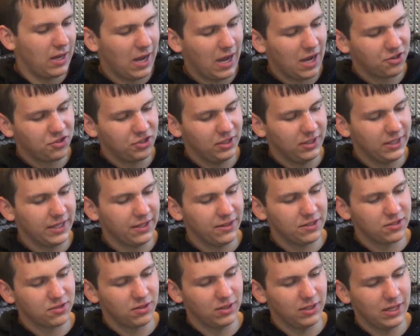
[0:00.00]
actually like
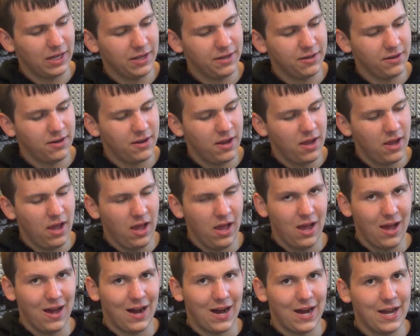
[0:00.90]
this one a lot.
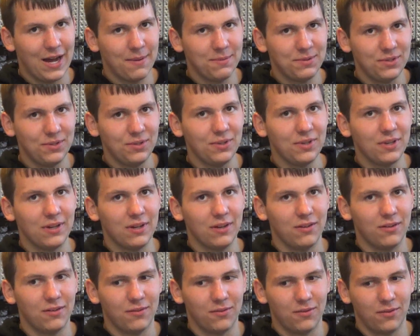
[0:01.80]
I
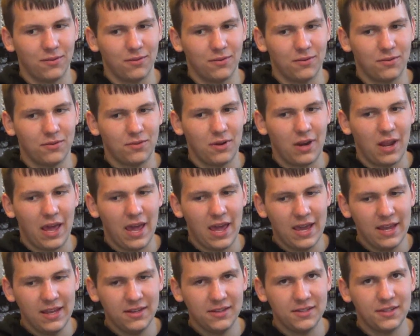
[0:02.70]
absolutely
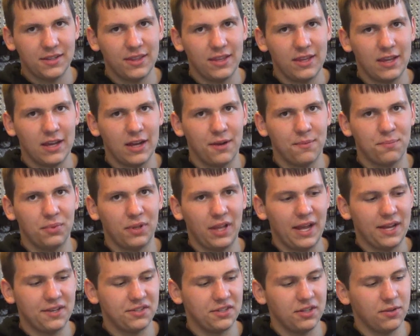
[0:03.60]
hate the
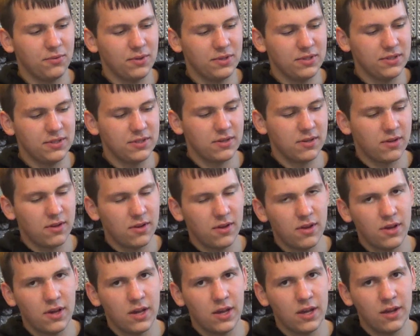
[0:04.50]
plastic ones.
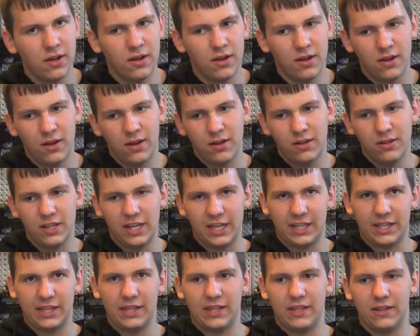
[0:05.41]

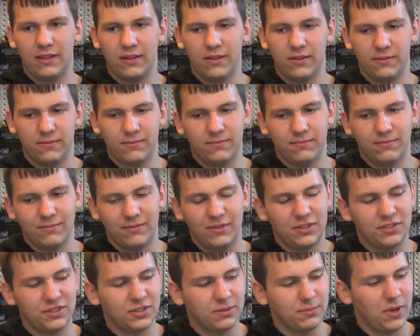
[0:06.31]
Like
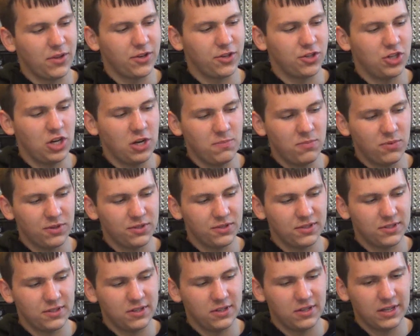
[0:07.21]
there's some other cheap
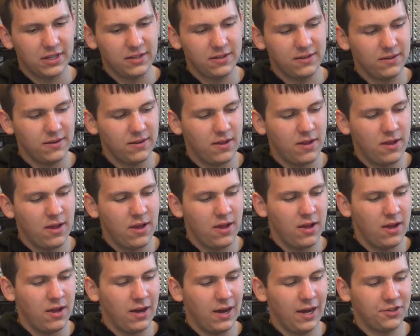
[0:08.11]
ones that you get.
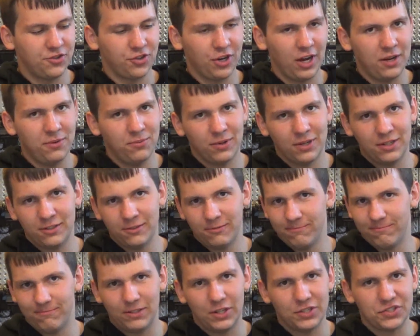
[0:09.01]
I tried one,
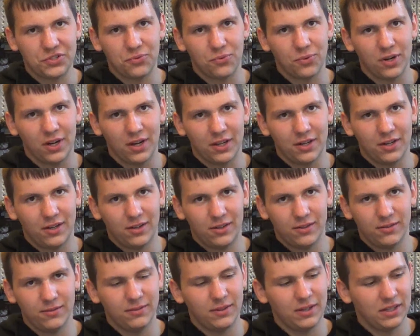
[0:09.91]
doesn't work at
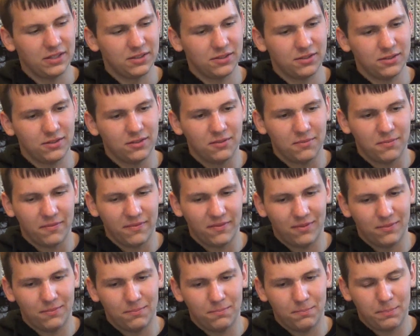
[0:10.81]
all. It
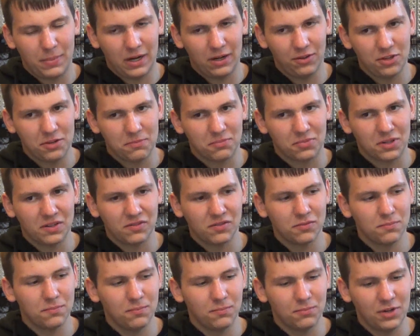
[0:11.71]
barely
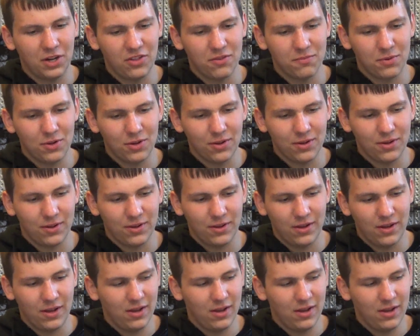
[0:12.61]
breathable,